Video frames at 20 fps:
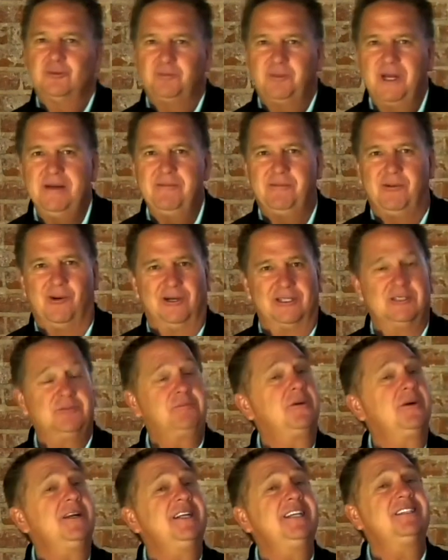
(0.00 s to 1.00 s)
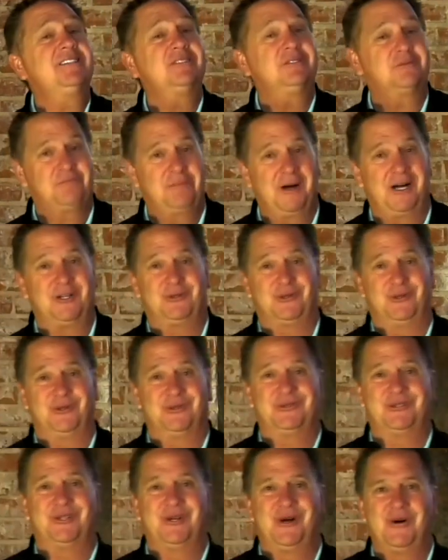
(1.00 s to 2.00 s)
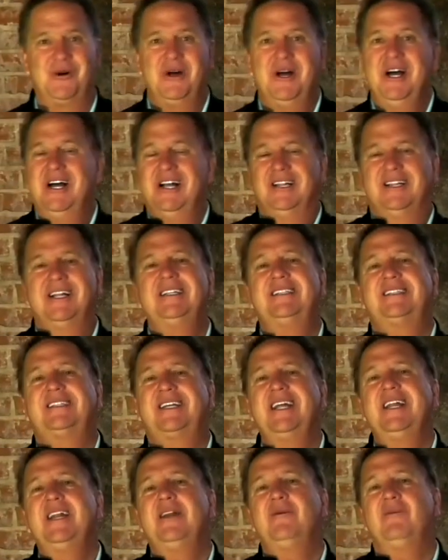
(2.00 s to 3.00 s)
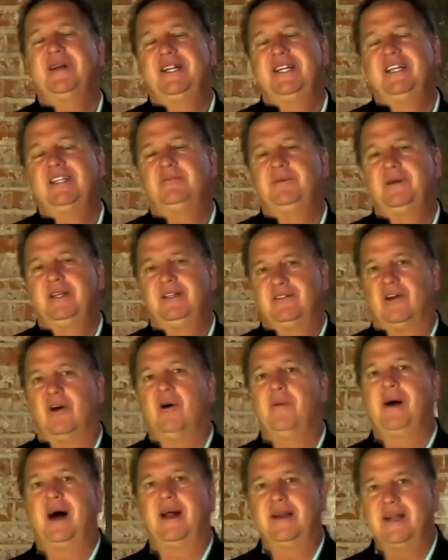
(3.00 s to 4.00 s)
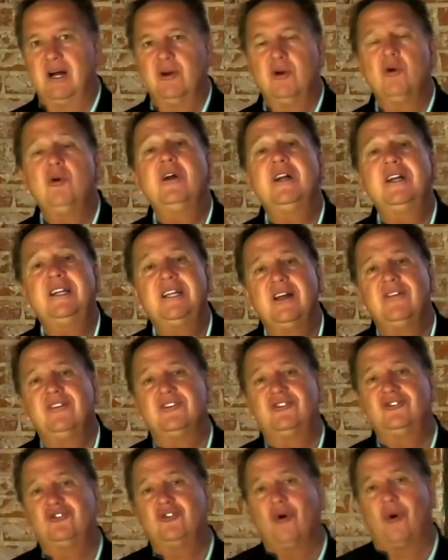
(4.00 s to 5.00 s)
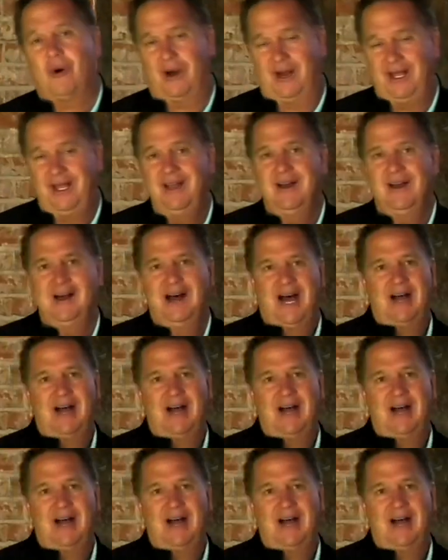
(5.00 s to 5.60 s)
people, it's pretty special. So let's get into what EXP is all about. Now, in order to tell the story, I